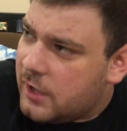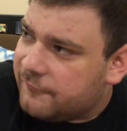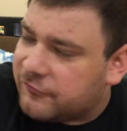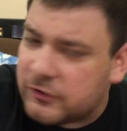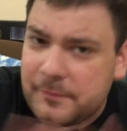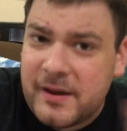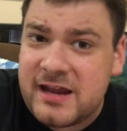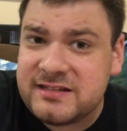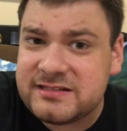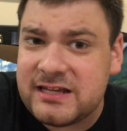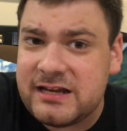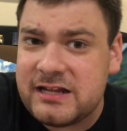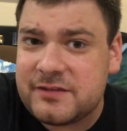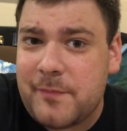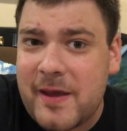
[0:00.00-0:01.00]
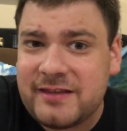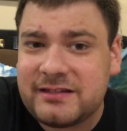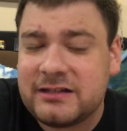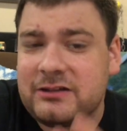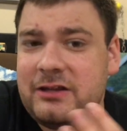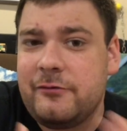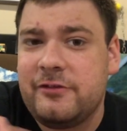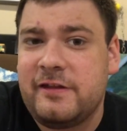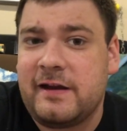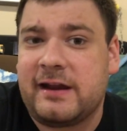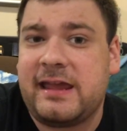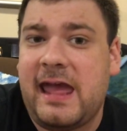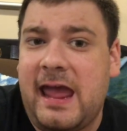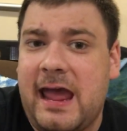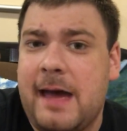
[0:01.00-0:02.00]
for the Mason, it's basically within a
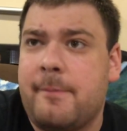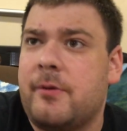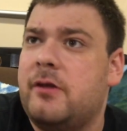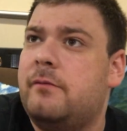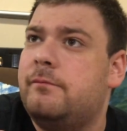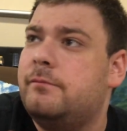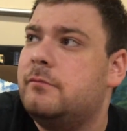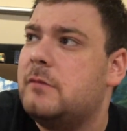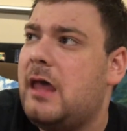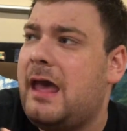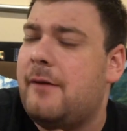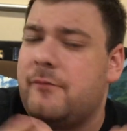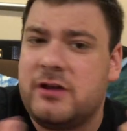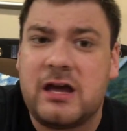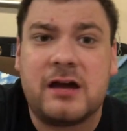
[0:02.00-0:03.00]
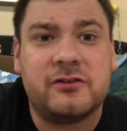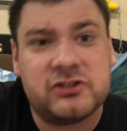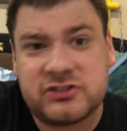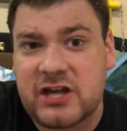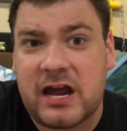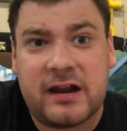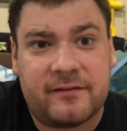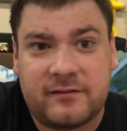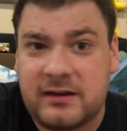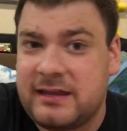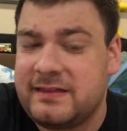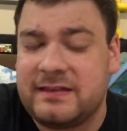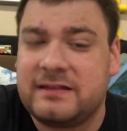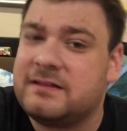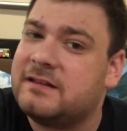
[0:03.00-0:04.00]
camp, and we just gotta
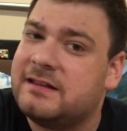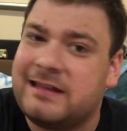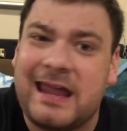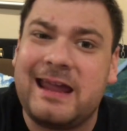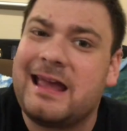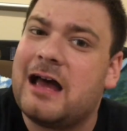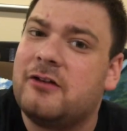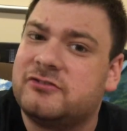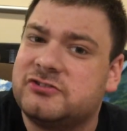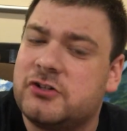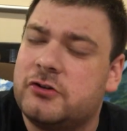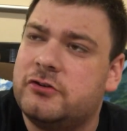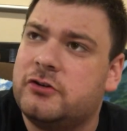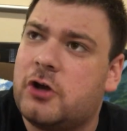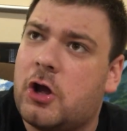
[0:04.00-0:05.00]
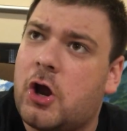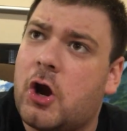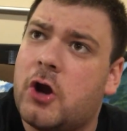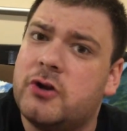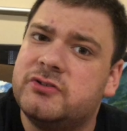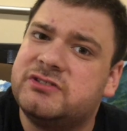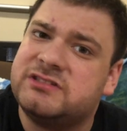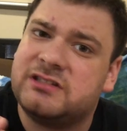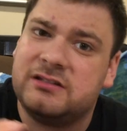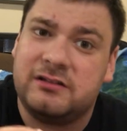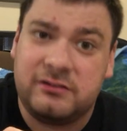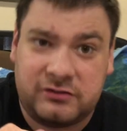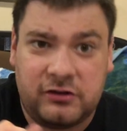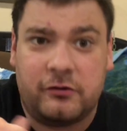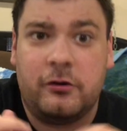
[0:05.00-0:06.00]
take out certain guards
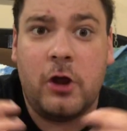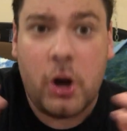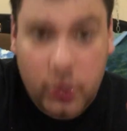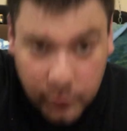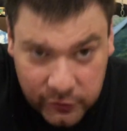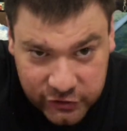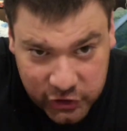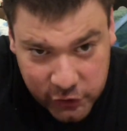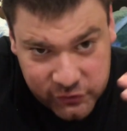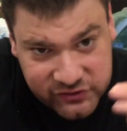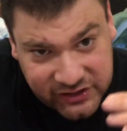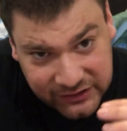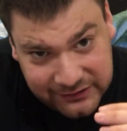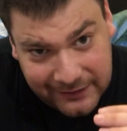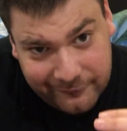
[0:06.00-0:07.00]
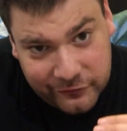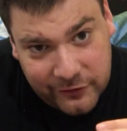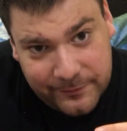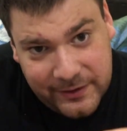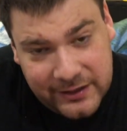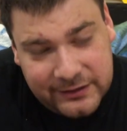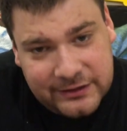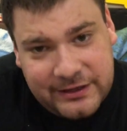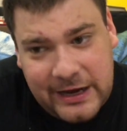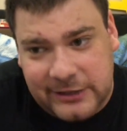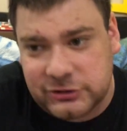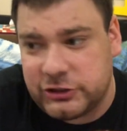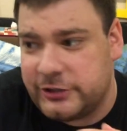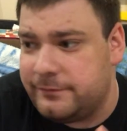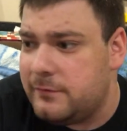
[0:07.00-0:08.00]
to reduce the level of being
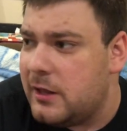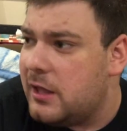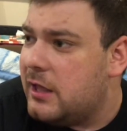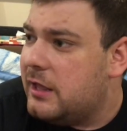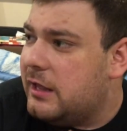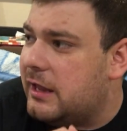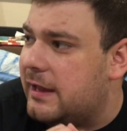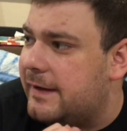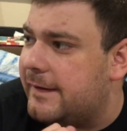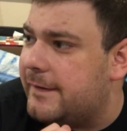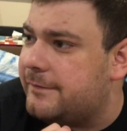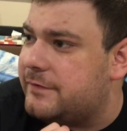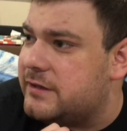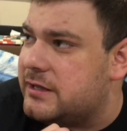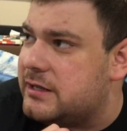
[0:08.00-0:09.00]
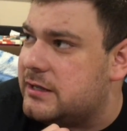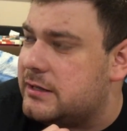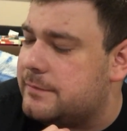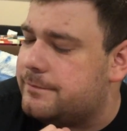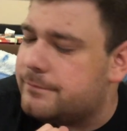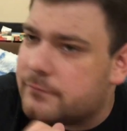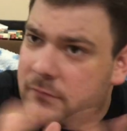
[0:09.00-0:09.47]
detection. The